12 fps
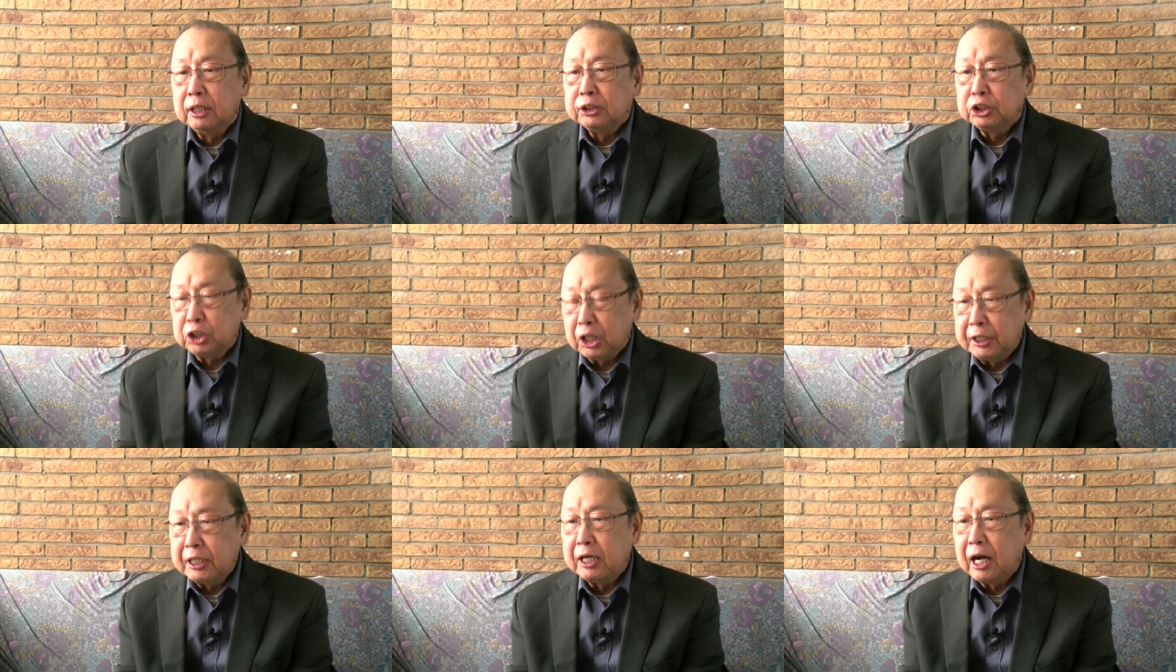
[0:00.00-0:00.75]

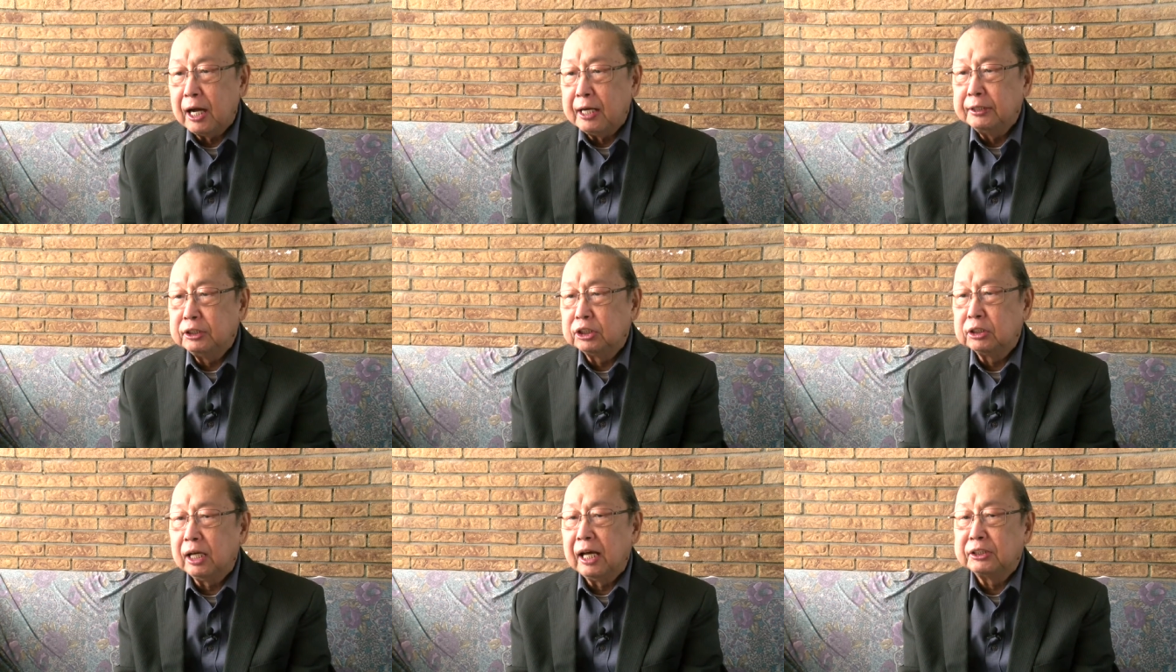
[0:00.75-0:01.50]
study
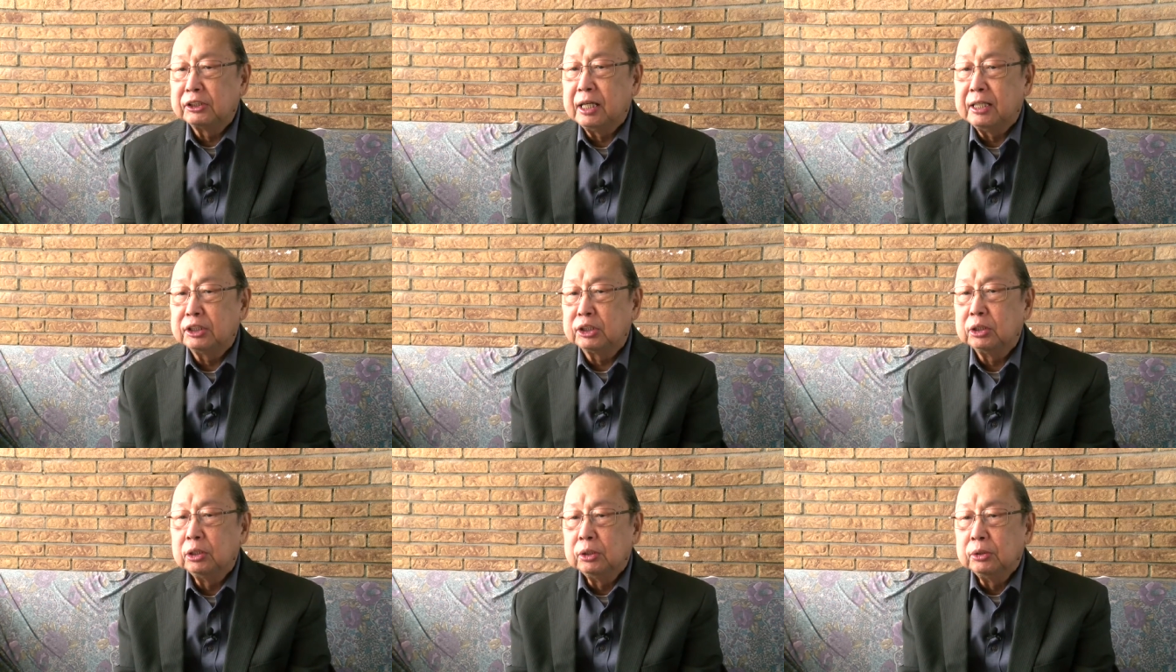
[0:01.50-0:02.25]
guides, essays,
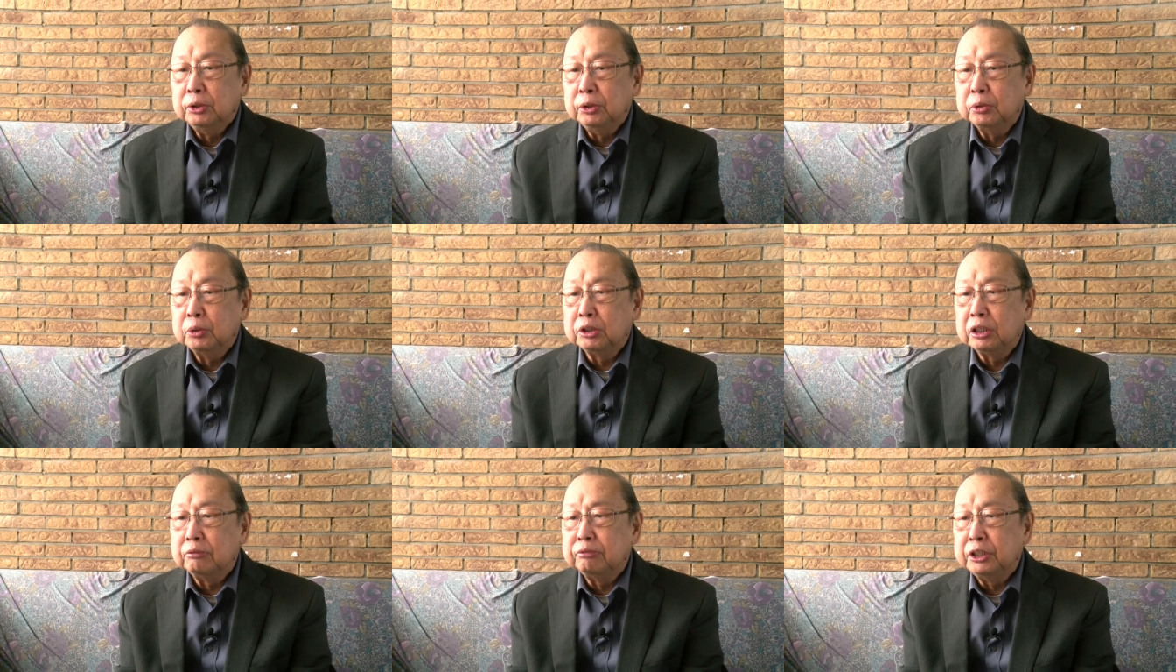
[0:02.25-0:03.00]
news
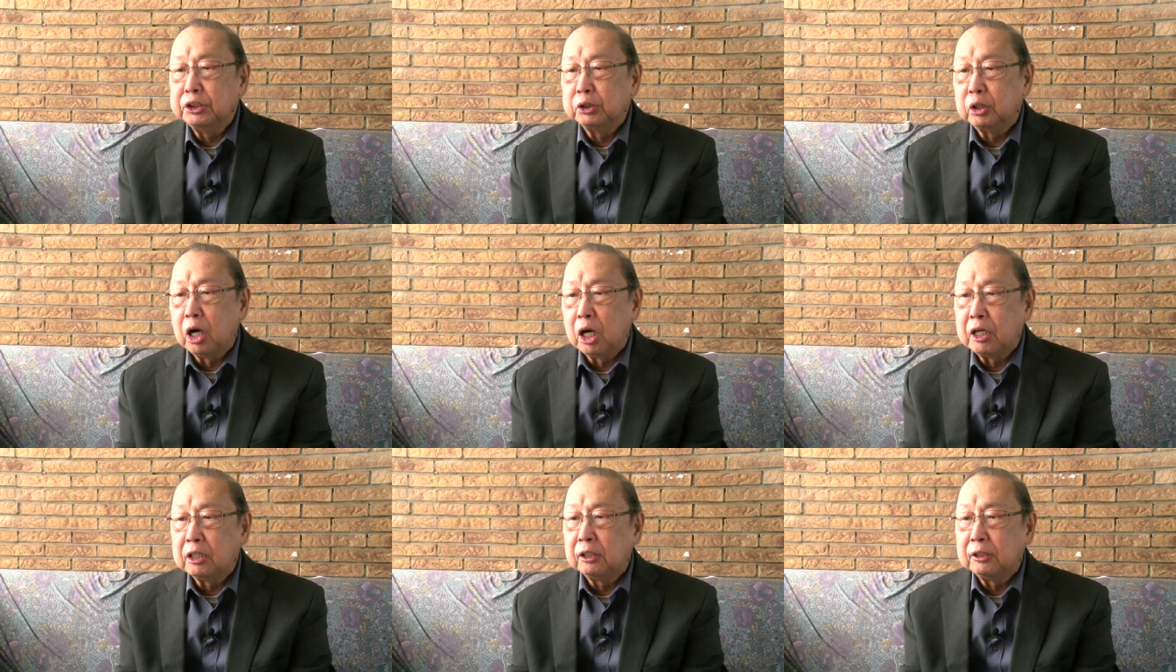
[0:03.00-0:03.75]
and feature
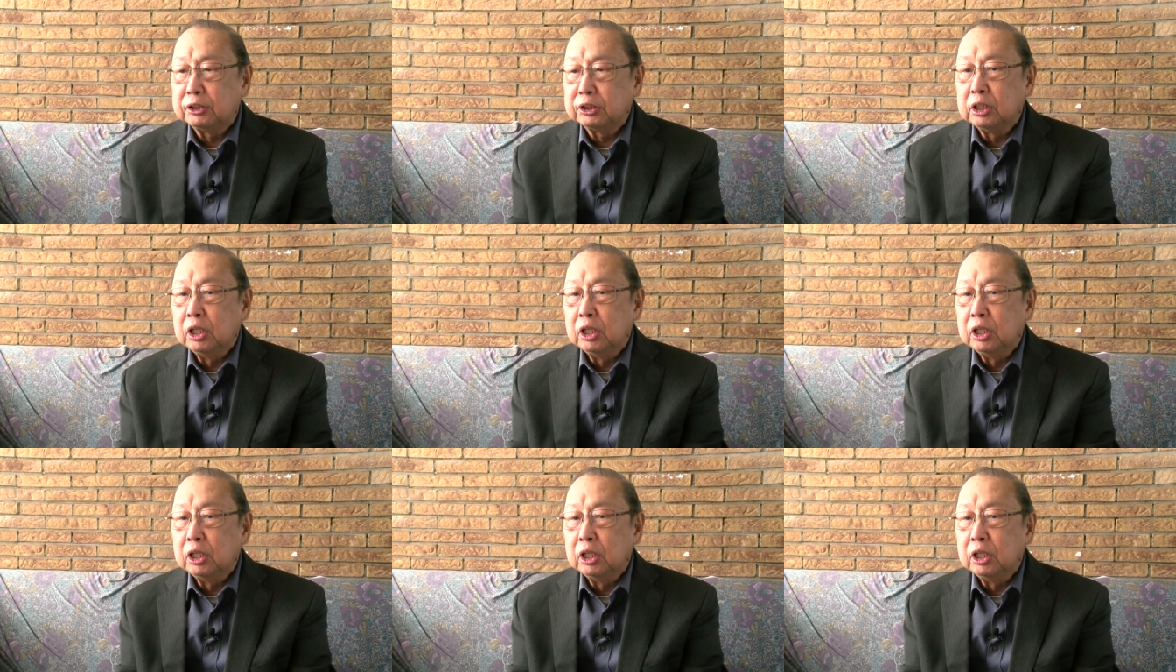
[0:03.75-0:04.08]
articles,